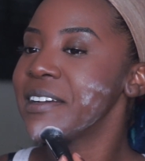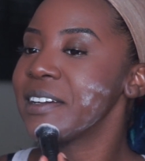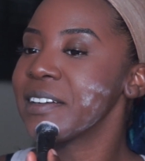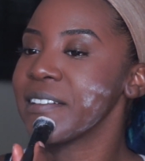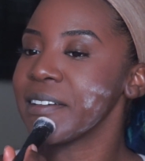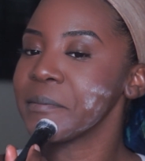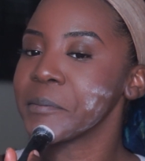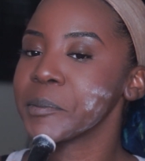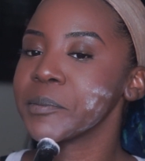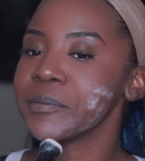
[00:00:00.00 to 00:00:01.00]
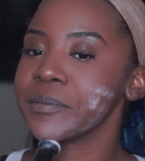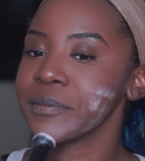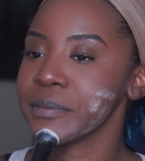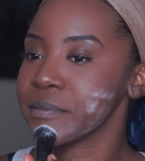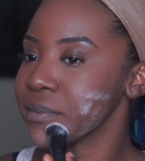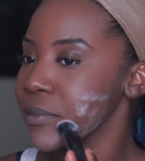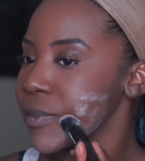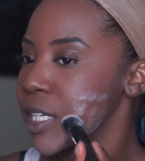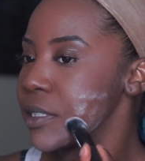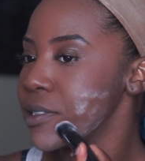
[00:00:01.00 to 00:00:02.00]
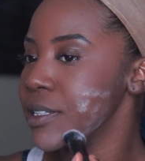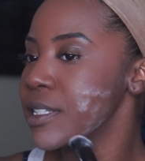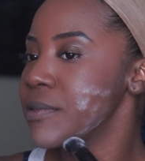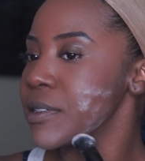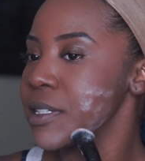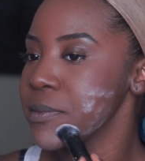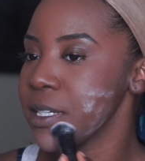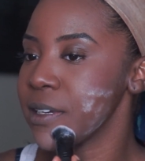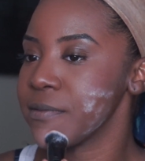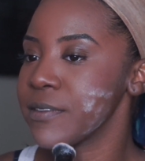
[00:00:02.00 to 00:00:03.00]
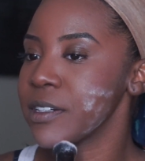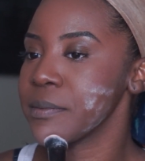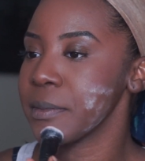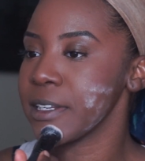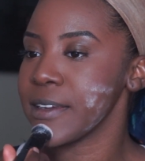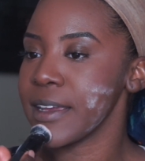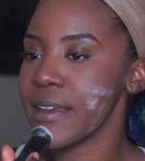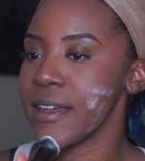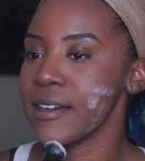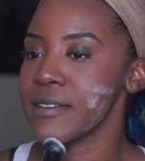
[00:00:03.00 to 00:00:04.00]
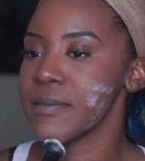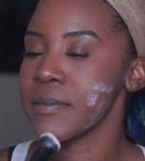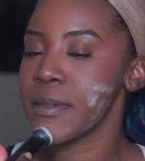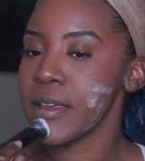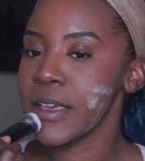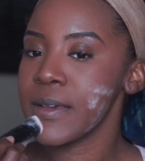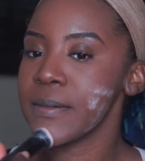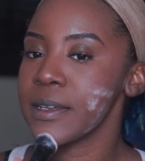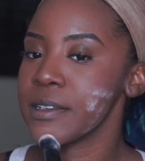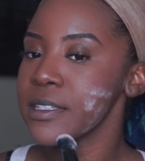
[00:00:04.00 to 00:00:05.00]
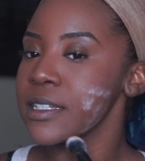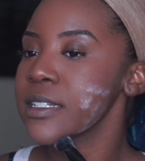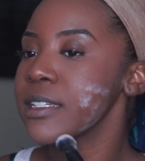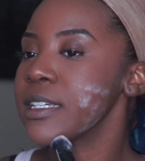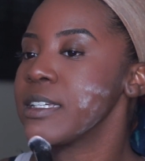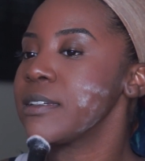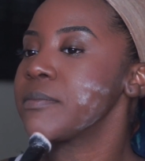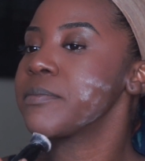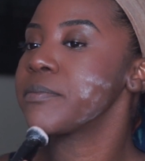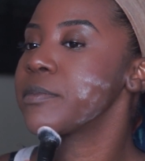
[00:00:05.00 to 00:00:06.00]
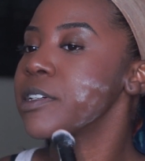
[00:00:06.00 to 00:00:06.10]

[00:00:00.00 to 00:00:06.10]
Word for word: Okay, so this we're gonna be on for a minute. But you're just gonna keep